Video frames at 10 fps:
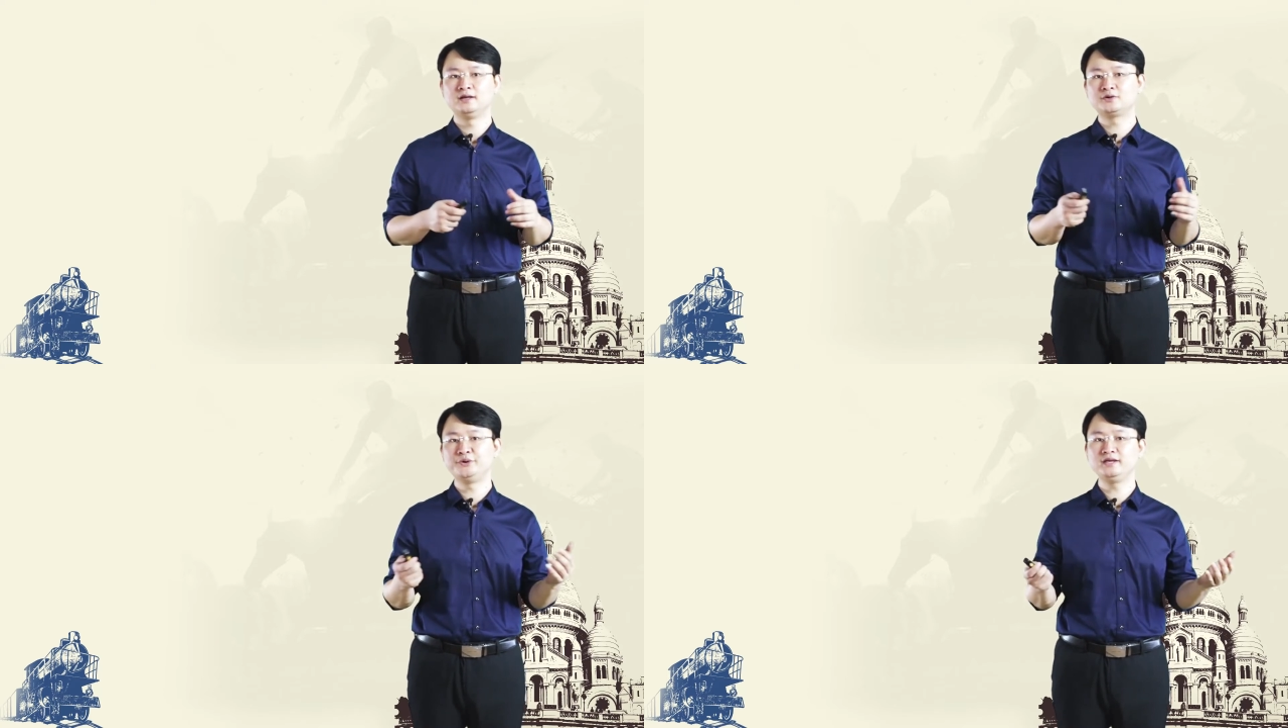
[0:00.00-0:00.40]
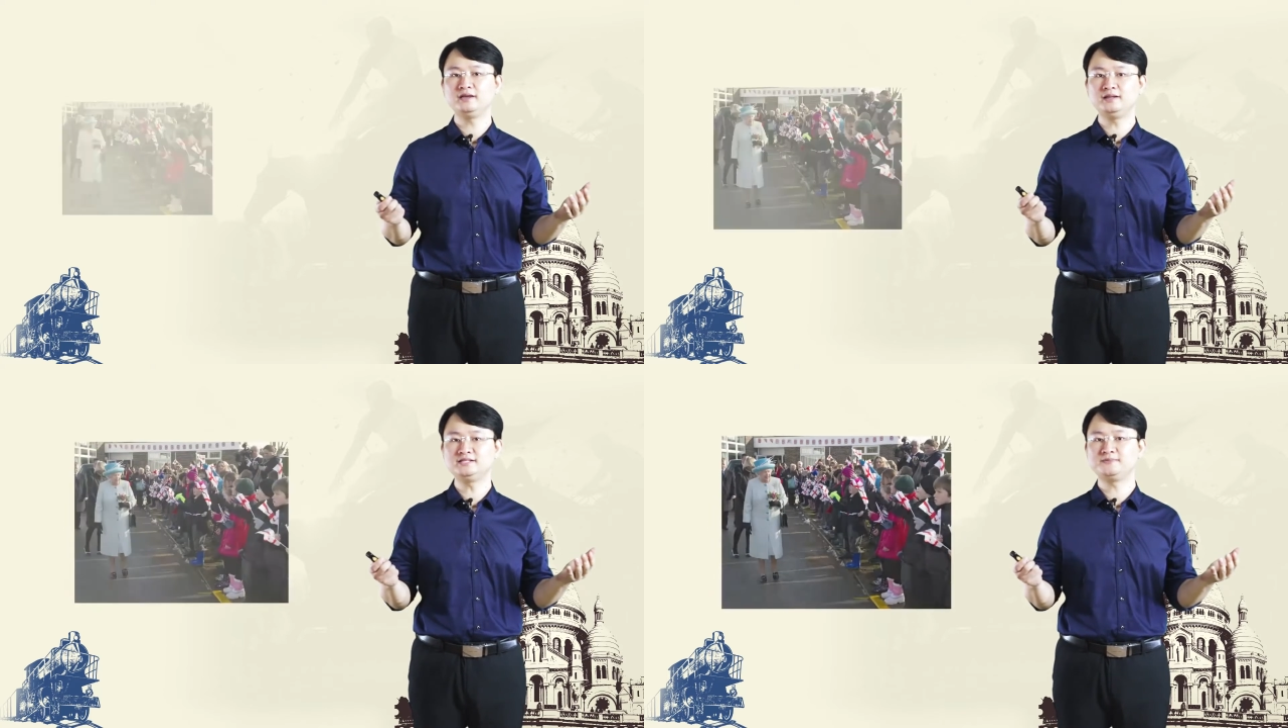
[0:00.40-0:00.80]
Queen
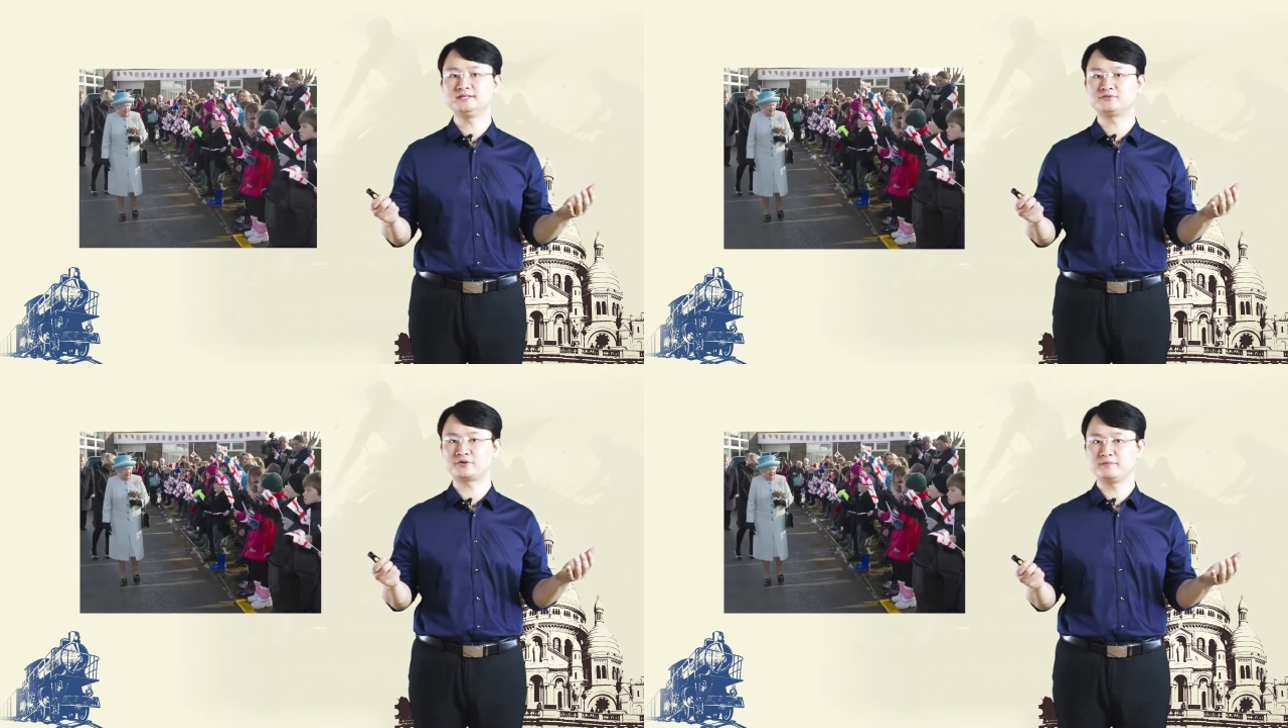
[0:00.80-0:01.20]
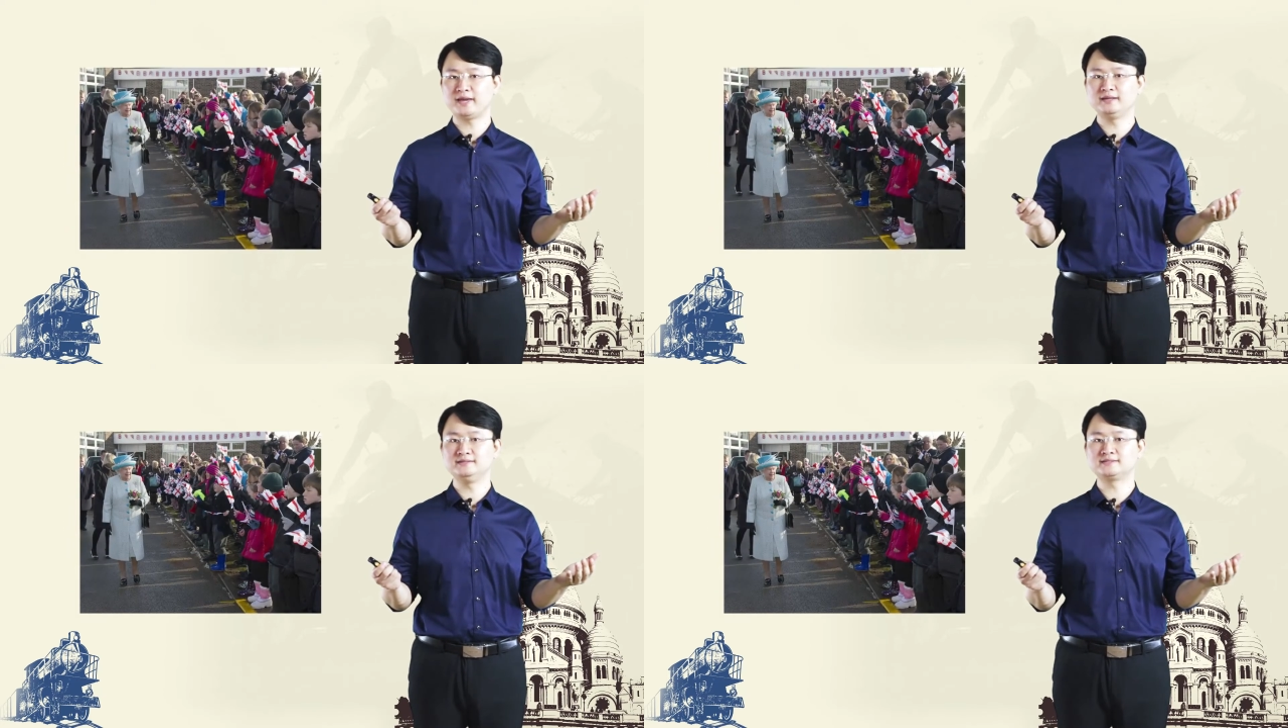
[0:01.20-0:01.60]
Elizabeth
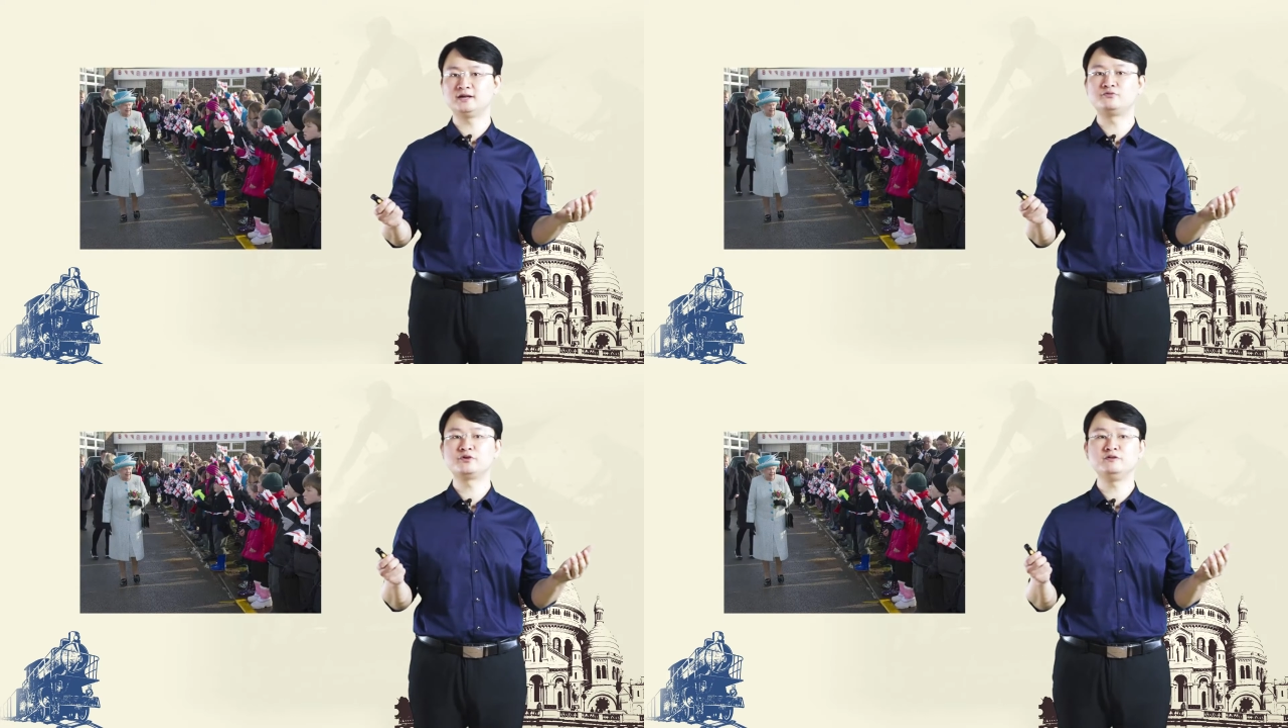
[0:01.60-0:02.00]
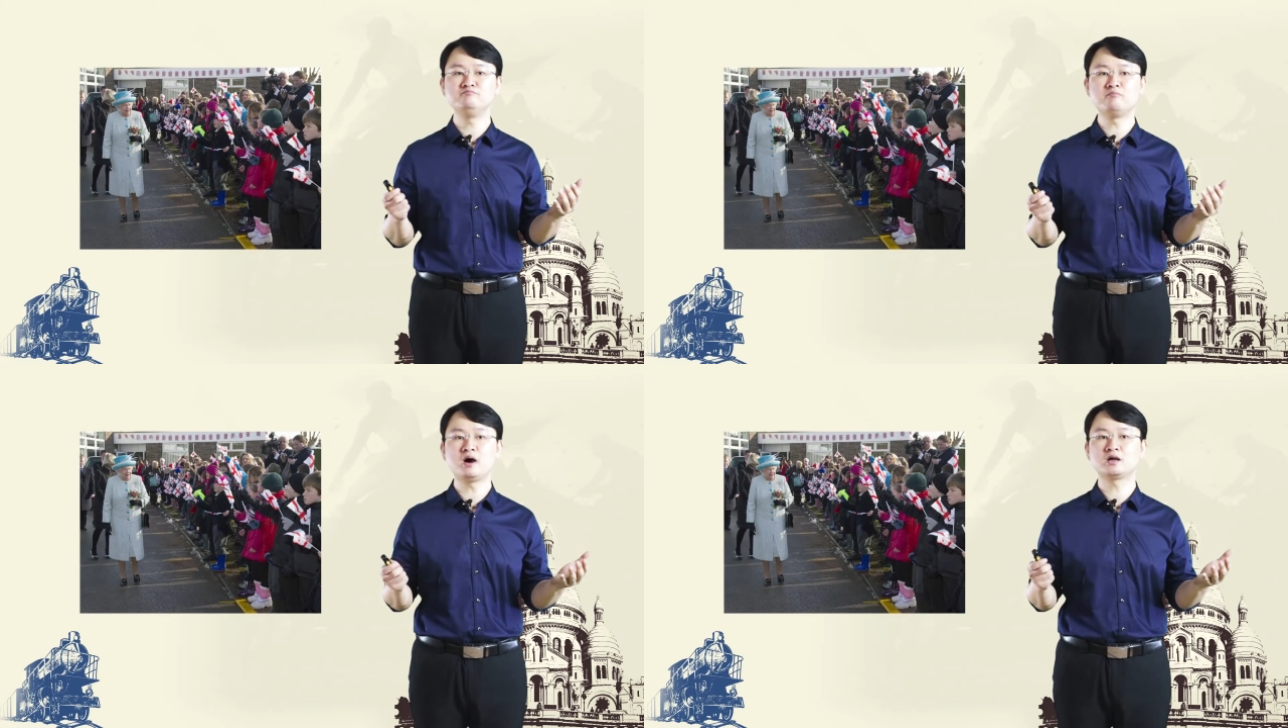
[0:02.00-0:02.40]
remains a
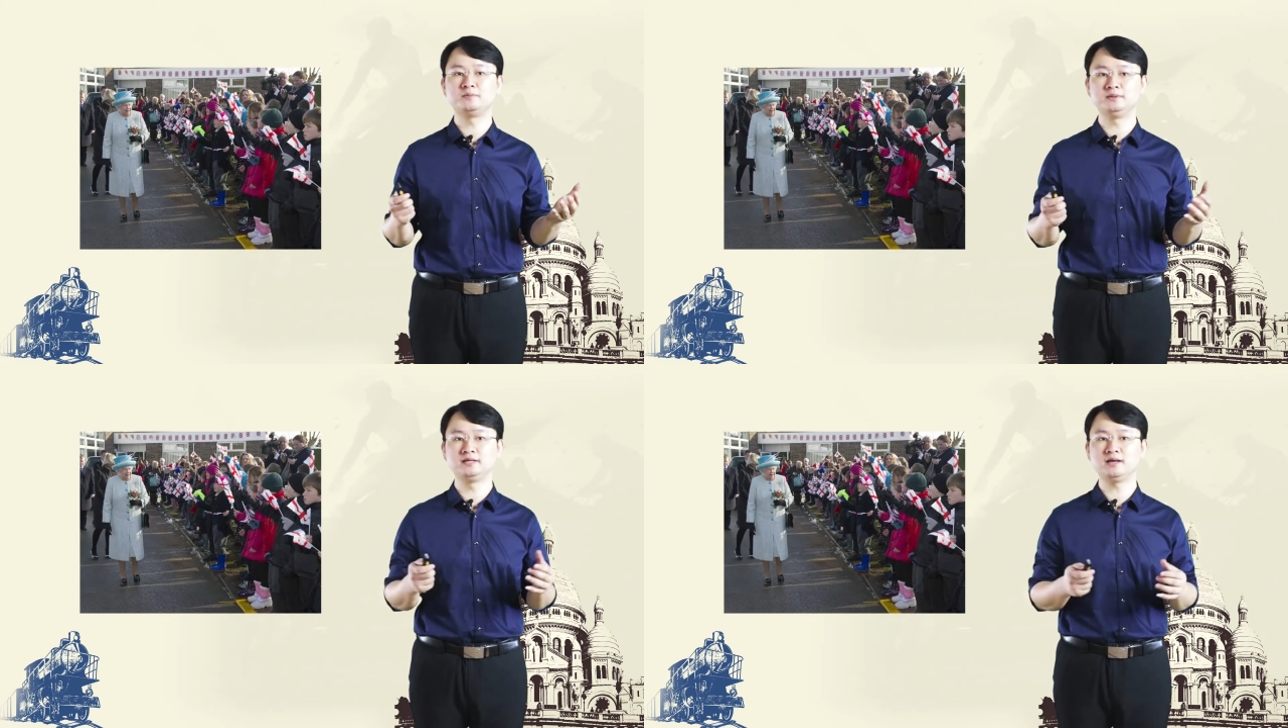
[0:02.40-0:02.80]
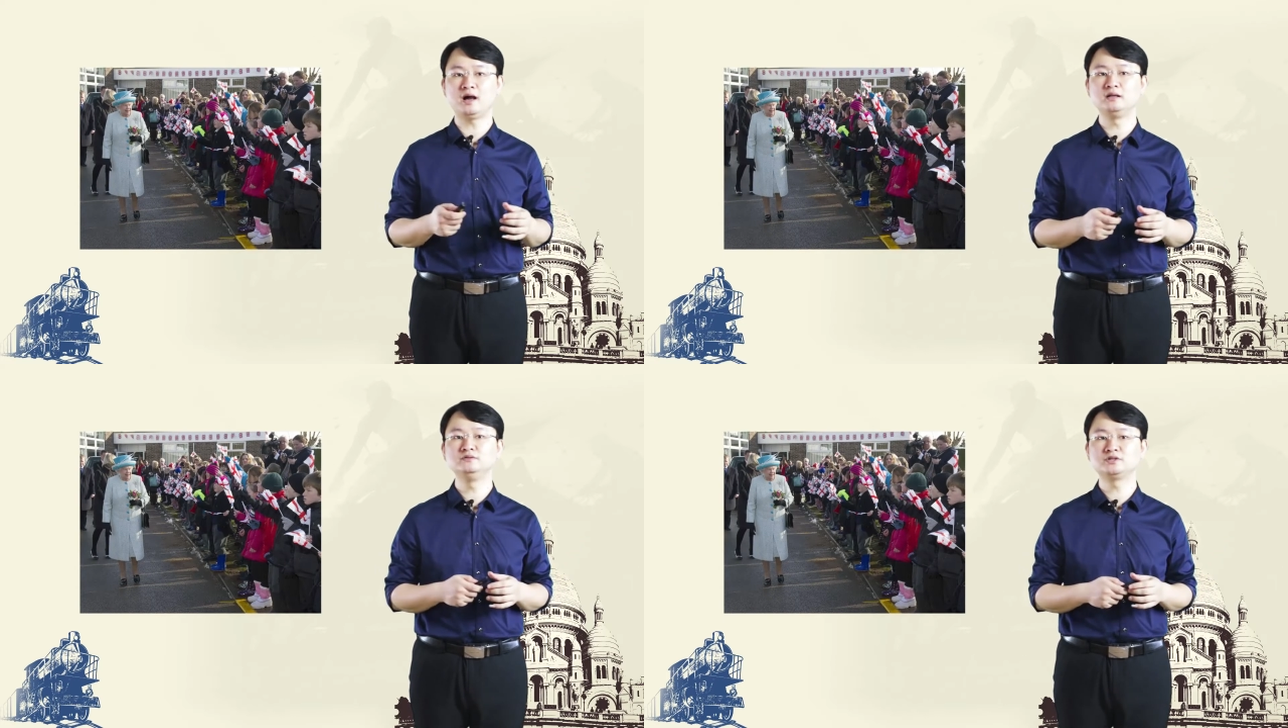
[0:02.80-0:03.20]
remarkably
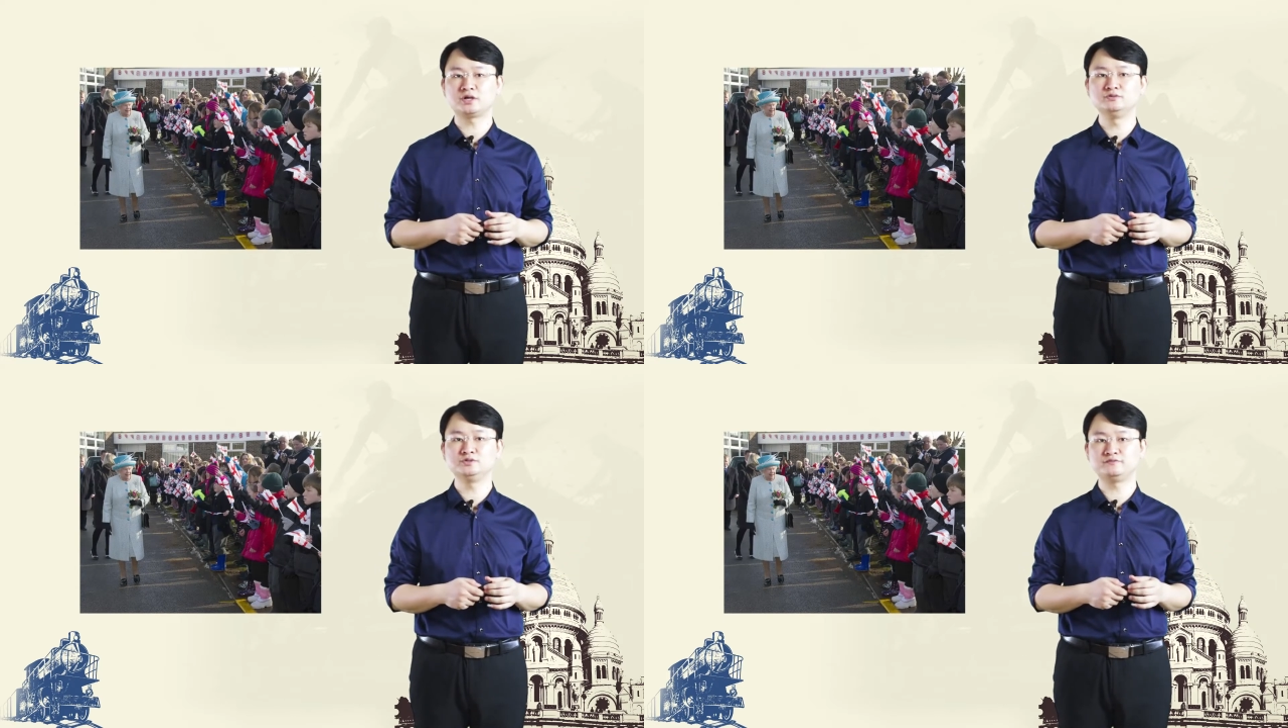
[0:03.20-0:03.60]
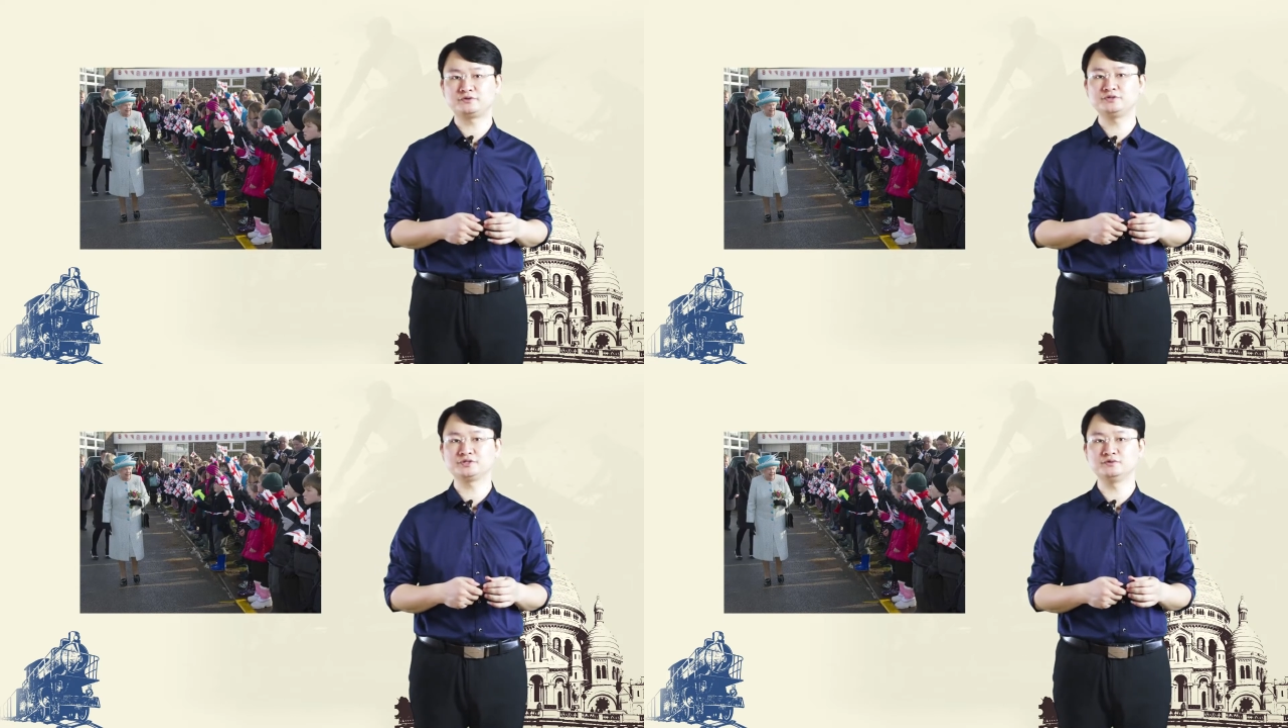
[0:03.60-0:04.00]

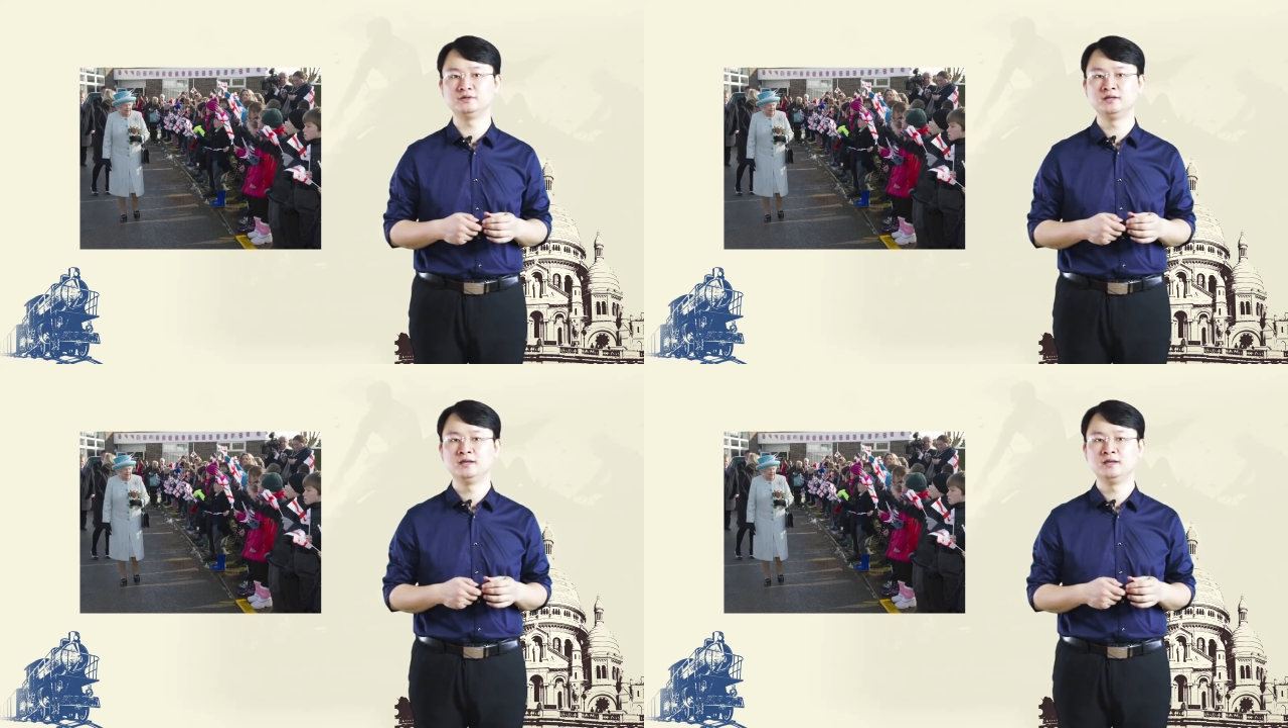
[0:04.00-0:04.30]
uncontroversial